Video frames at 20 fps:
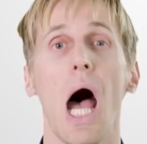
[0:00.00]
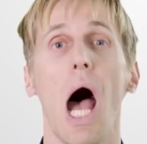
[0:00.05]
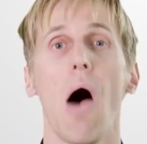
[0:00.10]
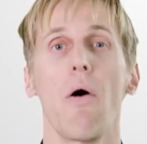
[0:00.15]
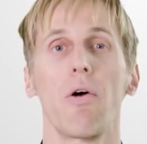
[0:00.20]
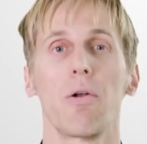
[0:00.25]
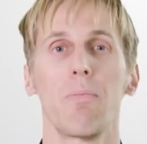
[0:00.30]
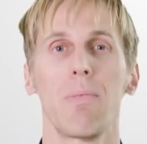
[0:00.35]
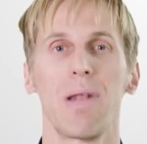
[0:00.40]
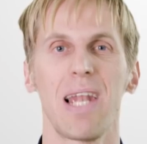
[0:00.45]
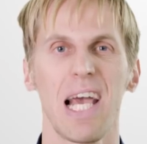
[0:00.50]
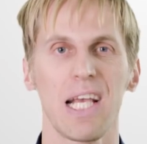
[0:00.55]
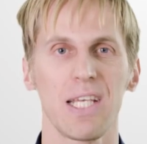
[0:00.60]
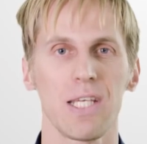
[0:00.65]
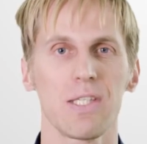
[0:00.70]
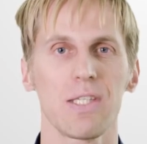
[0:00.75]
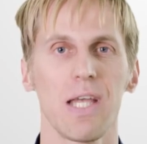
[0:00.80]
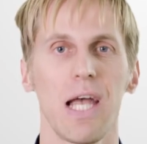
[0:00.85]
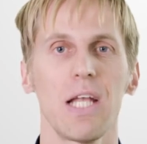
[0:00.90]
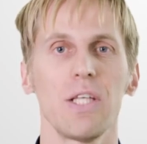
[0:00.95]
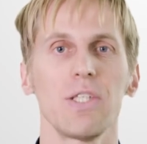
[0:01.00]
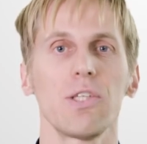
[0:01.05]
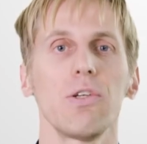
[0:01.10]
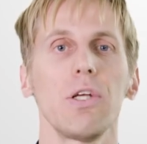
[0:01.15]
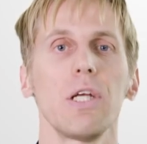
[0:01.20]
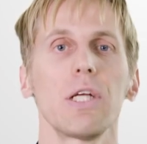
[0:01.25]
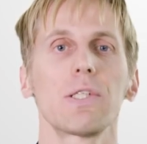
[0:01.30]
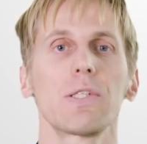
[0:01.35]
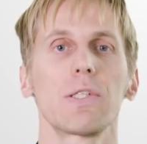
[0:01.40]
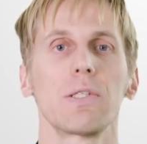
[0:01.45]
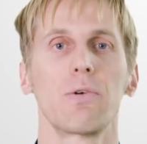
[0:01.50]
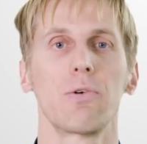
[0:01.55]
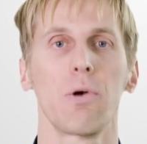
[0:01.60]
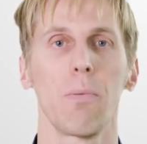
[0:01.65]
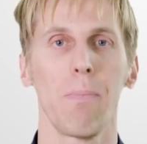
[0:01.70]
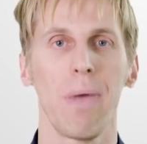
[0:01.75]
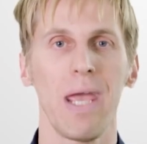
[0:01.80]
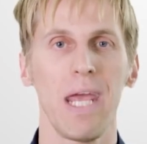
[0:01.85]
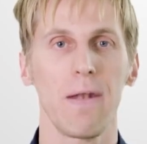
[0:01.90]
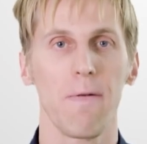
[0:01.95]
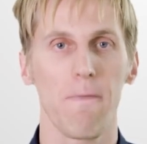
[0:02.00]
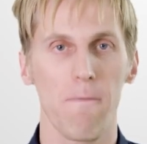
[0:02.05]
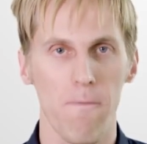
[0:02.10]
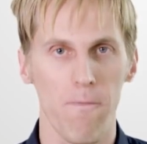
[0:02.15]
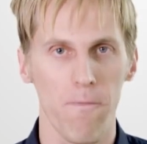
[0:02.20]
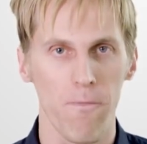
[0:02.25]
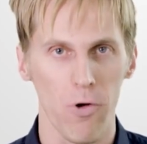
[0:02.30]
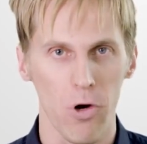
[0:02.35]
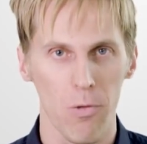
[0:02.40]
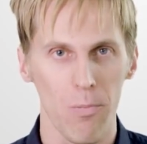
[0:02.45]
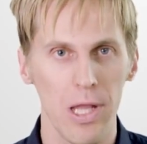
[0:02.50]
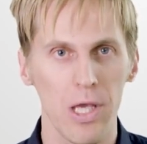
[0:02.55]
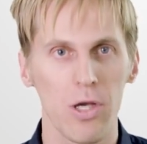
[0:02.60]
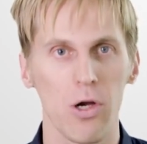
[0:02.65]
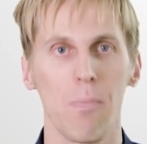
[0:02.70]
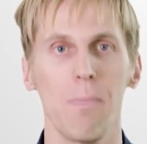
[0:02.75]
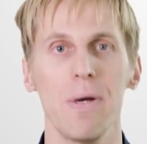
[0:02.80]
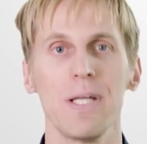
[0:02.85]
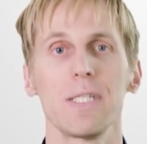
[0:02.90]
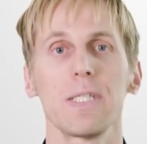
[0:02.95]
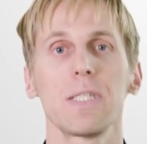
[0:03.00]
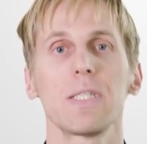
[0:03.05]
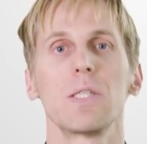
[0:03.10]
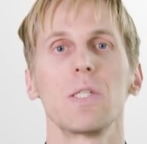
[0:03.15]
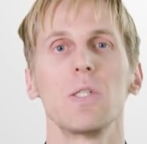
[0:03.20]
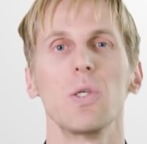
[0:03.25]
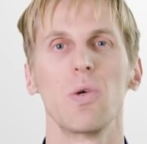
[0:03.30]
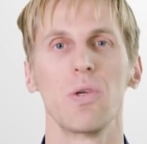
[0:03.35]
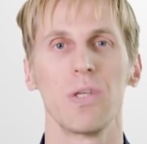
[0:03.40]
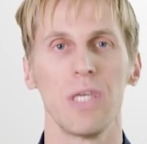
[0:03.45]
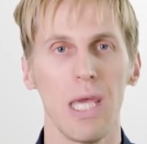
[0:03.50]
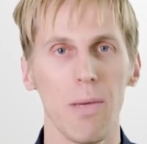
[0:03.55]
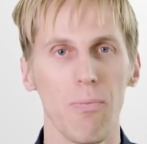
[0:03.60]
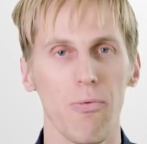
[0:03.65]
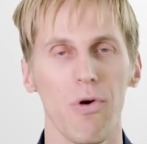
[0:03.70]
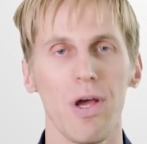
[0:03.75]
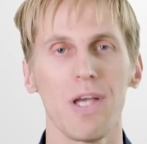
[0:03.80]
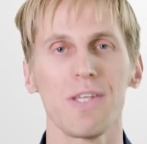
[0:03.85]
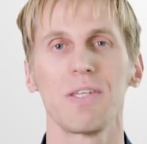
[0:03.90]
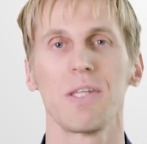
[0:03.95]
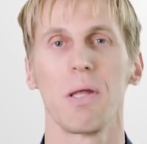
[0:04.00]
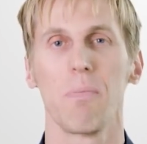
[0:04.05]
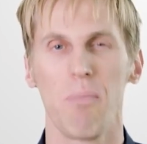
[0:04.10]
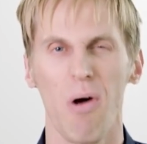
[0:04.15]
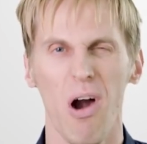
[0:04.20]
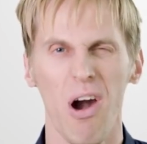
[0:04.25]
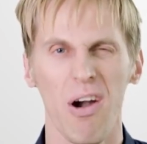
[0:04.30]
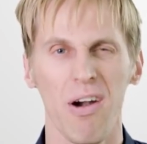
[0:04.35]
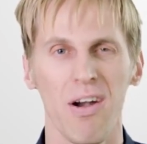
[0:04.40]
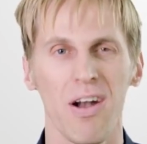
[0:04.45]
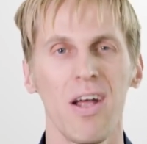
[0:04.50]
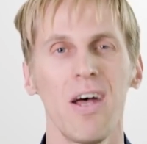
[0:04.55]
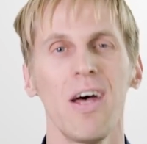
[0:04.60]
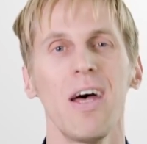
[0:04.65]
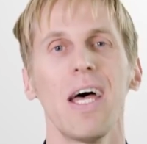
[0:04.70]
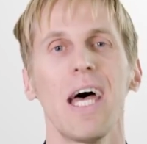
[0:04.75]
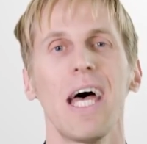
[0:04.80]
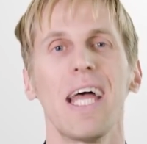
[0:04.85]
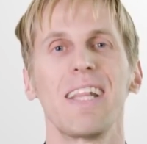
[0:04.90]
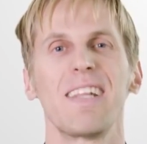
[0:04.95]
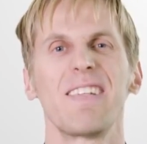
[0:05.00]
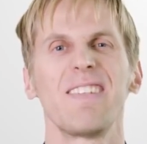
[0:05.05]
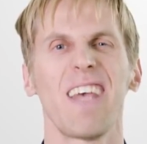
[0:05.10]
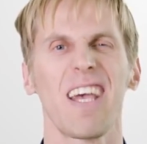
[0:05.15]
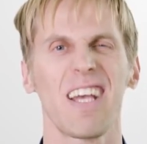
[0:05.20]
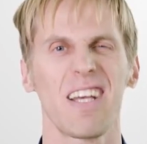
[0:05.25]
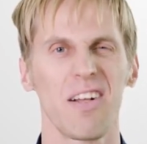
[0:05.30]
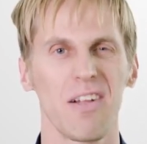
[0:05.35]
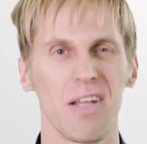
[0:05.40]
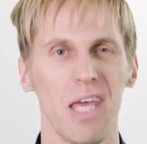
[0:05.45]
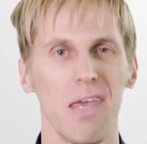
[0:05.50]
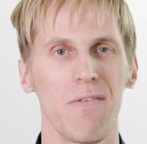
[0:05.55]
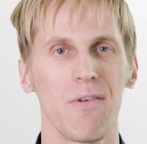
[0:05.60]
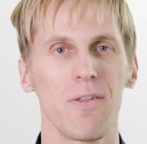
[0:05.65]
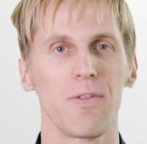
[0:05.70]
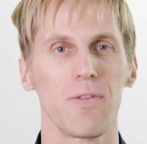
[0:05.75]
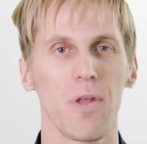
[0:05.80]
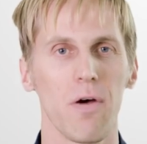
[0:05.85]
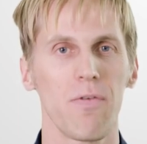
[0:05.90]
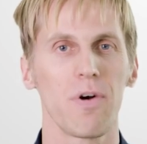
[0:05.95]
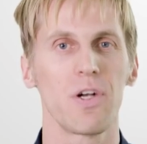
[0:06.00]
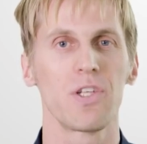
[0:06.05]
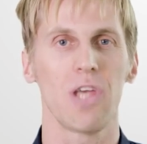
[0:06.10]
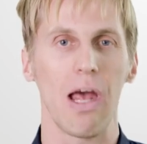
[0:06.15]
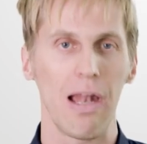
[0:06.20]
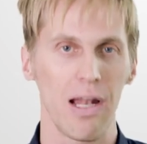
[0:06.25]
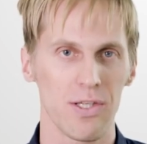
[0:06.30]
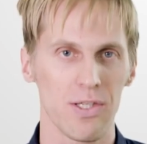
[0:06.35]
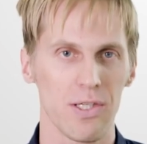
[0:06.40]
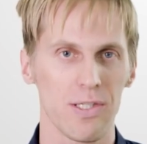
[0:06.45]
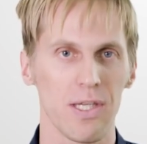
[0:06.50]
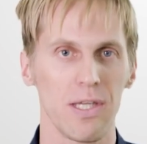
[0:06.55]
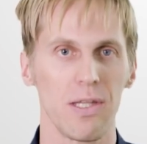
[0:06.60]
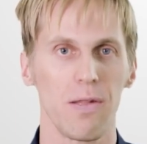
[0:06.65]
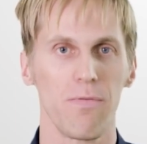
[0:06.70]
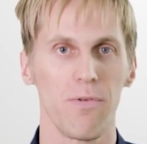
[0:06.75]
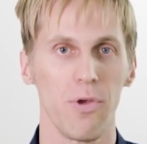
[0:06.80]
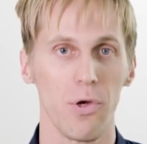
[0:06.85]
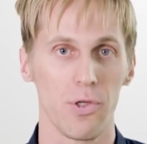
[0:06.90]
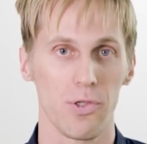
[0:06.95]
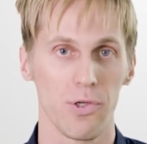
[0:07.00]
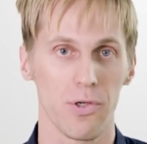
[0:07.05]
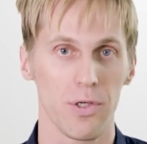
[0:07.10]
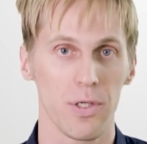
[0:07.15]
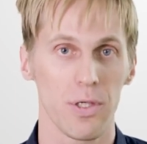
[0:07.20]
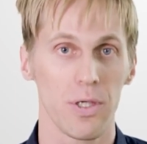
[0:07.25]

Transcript: Our Melexis engineers remain firmly committed to keep raising the bar and tackle even tougher challenges in the future.